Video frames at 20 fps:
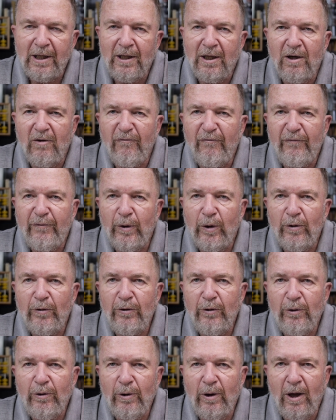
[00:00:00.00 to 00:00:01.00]
a little
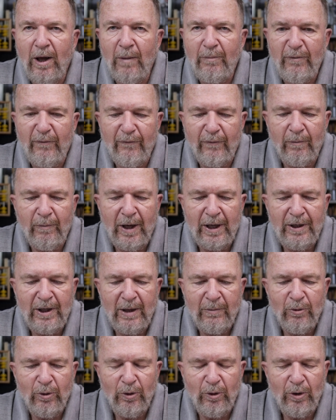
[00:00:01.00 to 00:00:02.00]
further up from my
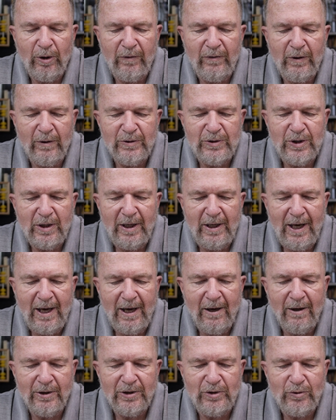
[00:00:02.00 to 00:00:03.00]
neighborhood, there's a
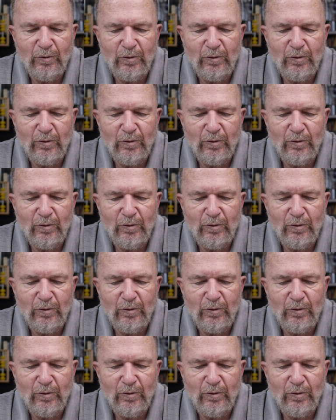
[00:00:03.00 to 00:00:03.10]
house